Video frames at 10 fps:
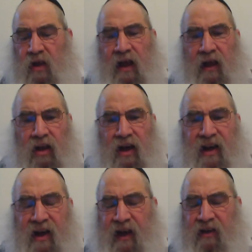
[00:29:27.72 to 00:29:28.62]

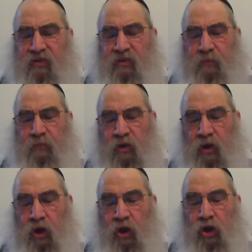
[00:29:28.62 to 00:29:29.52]
Halacha ches.
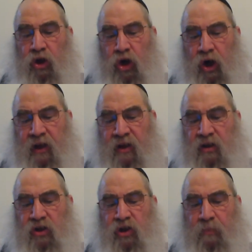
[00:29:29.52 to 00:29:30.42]

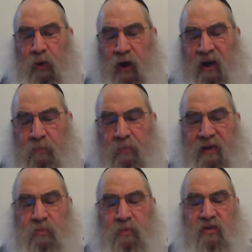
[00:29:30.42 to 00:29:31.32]
Koyin shepaga
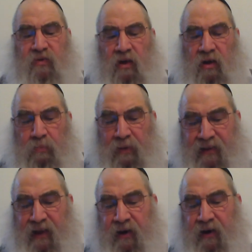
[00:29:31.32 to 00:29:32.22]
b'mes mitzvah,
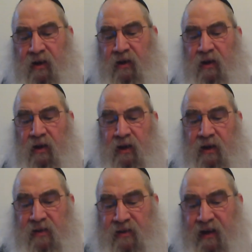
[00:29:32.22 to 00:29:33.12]
paderech,
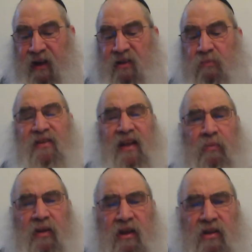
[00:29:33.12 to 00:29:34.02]
is that he's a
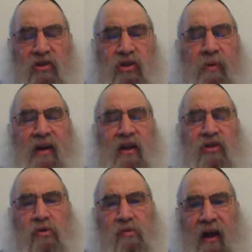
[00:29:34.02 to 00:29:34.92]
mistamile. There's nobody
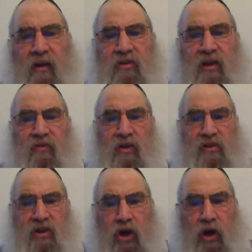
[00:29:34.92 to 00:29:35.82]
else around, so even though
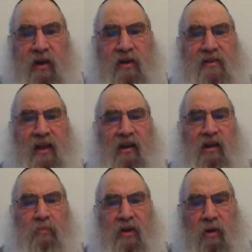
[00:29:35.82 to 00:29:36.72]
he's a koyin, he's not a
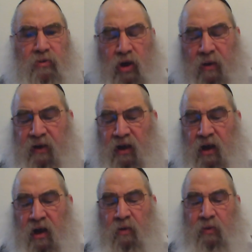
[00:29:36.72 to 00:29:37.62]
become tummy.
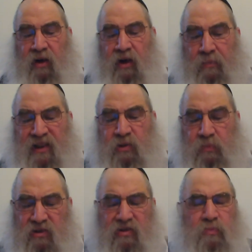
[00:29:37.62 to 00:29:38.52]
But in the mes
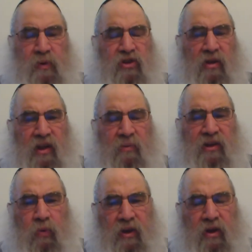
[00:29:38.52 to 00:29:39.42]
mitzvah, the special lima
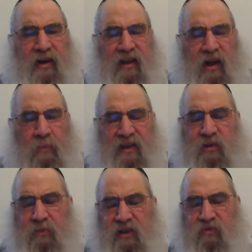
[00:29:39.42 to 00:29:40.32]
that we learn out of the mes
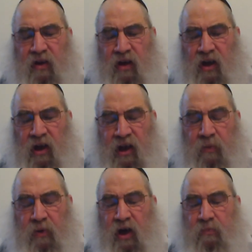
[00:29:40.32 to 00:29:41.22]
mitzvah, he
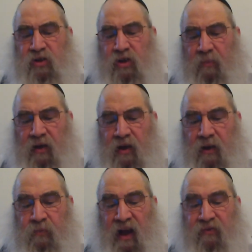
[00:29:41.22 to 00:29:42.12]
becomes tummy.
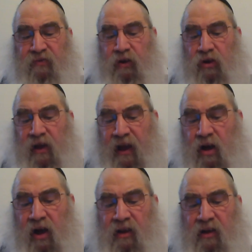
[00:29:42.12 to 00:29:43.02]
Afilo kein
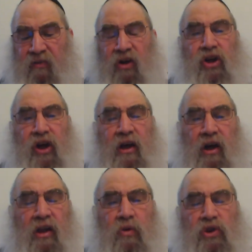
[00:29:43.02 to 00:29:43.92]
gadol, even a kein
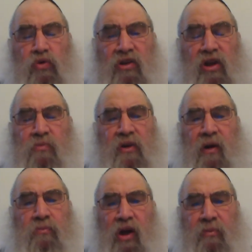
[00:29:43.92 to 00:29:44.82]
gadol, which doesn't
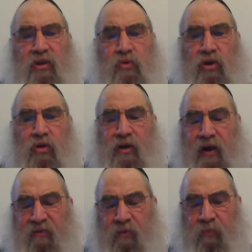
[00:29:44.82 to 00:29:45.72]
become tummy to his own
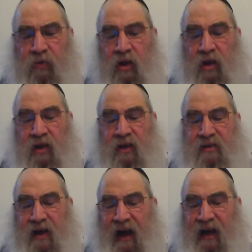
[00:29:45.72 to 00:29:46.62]
craving, is
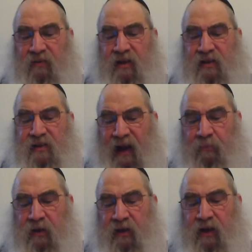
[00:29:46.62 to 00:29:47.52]
chayiv
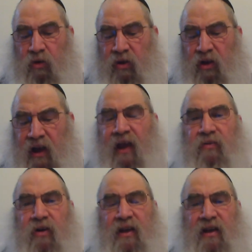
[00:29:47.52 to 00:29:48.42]
l'stami
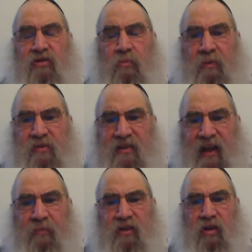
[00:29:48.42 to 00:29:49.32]
le'ulekevri. He has to be
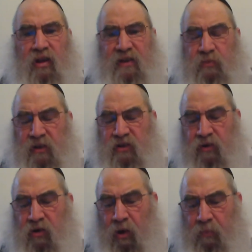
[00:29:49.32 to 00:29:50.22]
mistami to the mes mitzvah
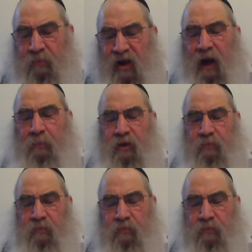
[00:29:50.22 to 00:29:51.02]
and go bim kaber.